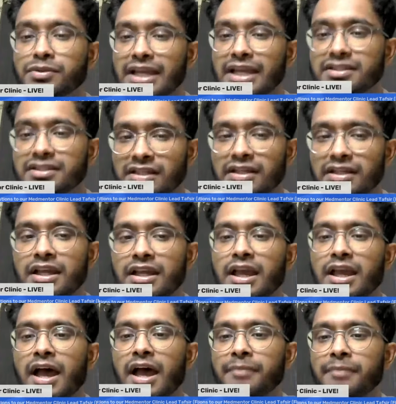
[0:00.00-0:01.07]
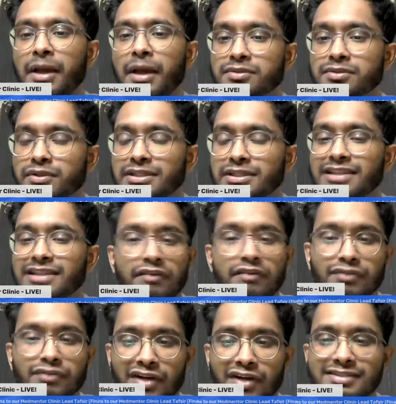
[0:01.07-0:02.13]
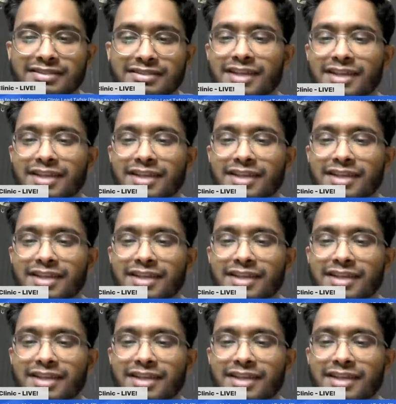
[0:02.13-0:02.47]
section that was already done for us.